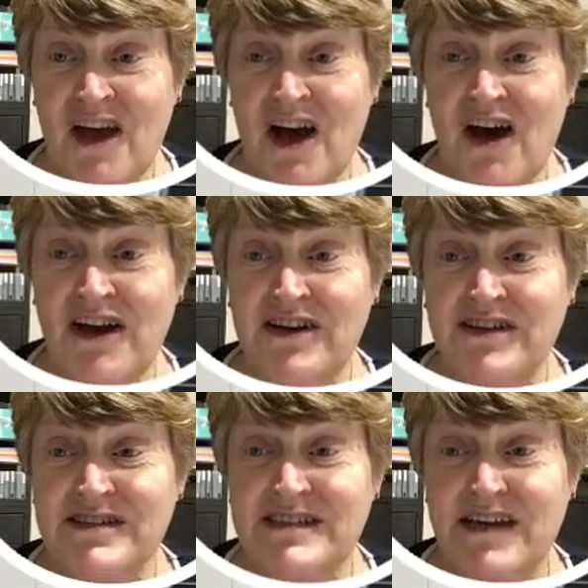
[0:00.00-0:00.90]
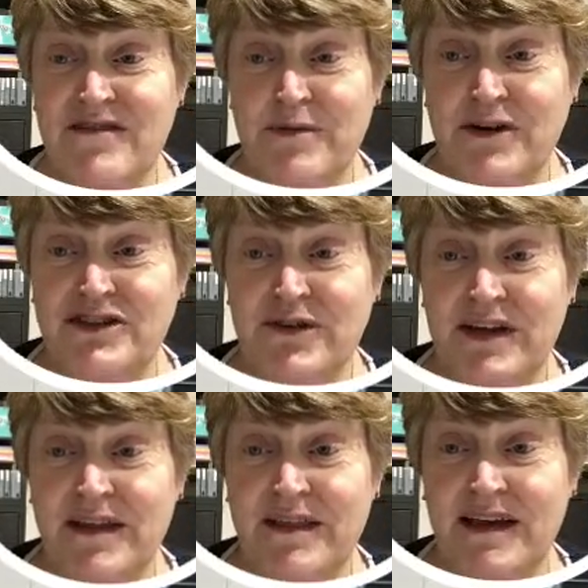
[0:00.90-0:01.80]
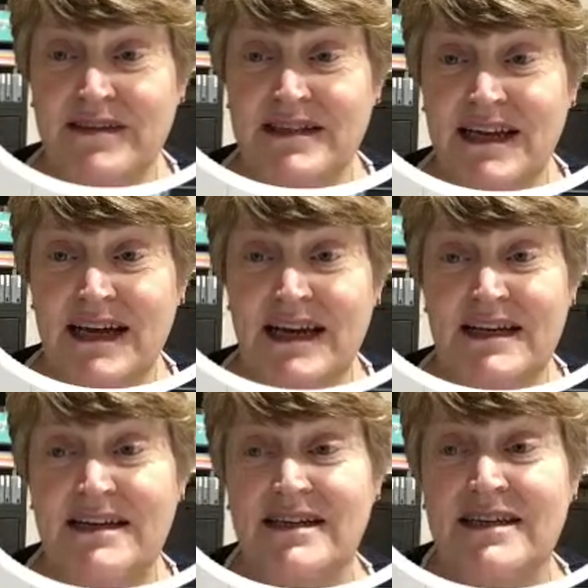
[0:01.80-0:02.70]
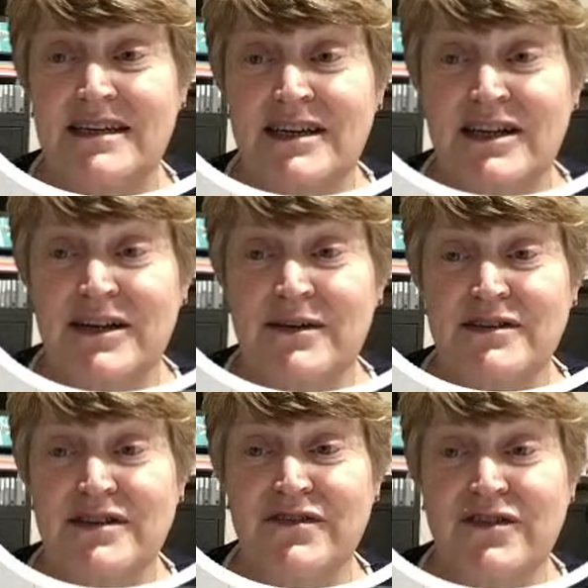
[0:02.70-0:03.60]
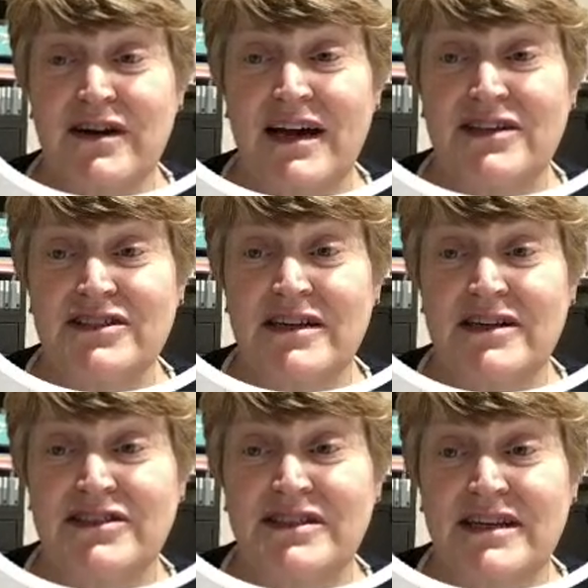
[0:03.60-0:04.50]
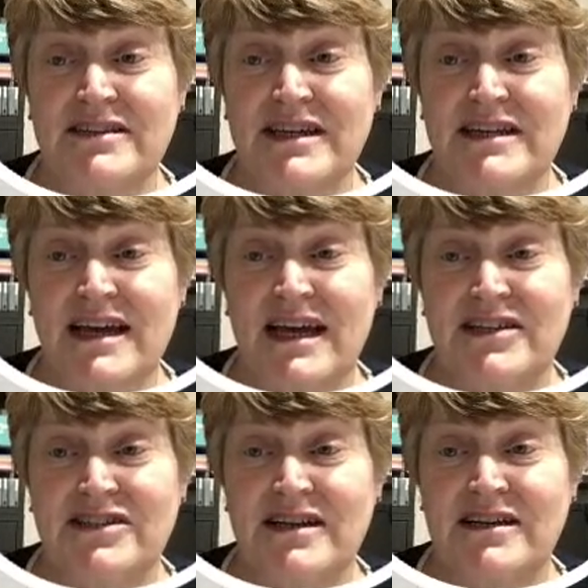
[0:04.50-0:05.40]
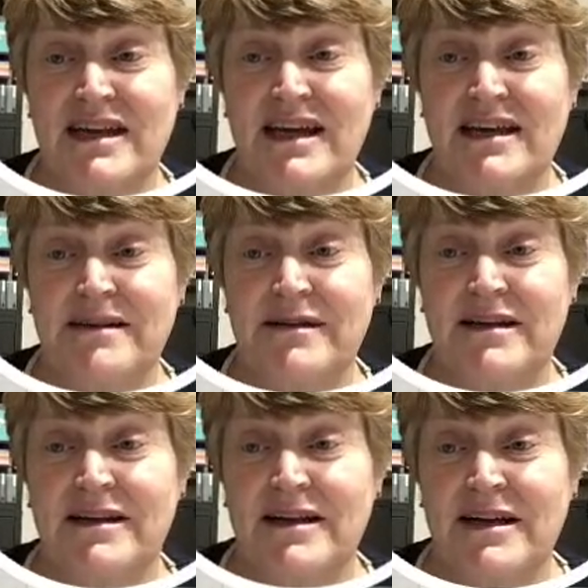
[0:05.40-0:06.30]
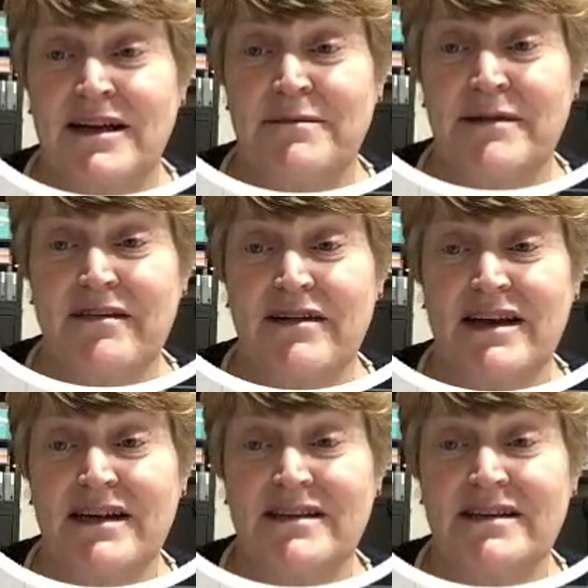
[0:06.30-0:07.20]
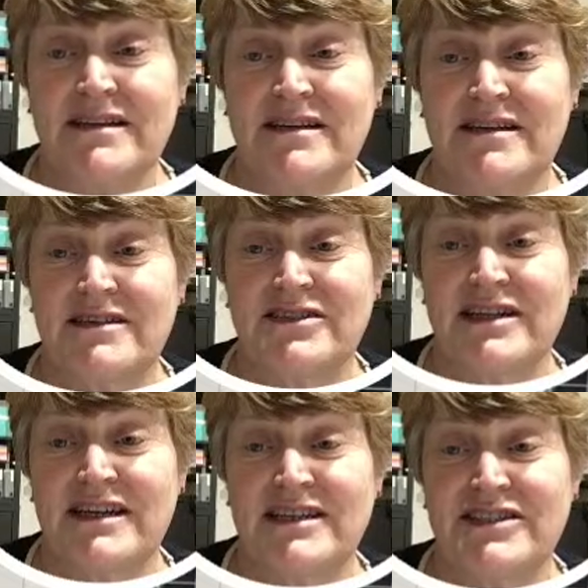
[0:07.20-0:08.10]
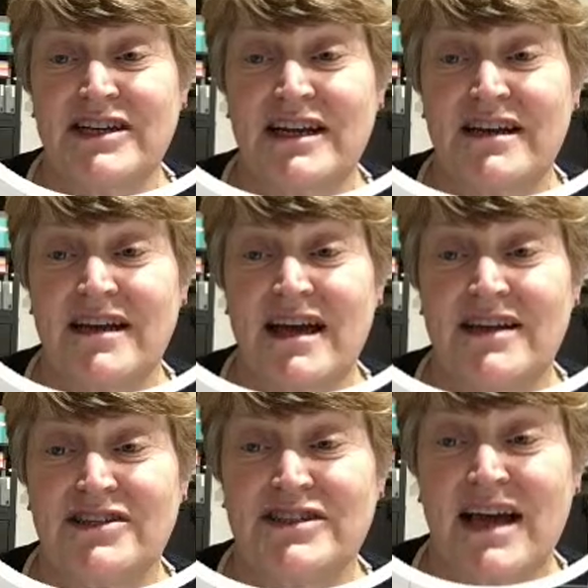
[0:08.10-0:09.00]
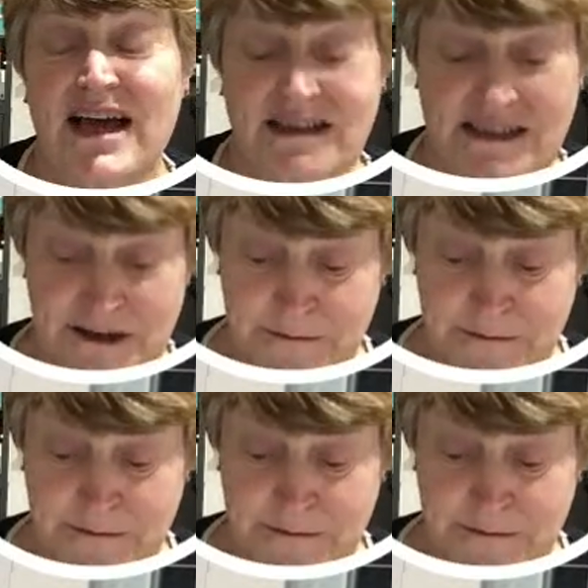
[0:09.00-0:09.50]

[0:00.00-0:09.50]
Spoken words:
Hi, nice to see everybody joining. Thanks, Lynn. Who else I've got? Angela, Zena, Angela, Lynn, Marilyn, Gillian and Shaz.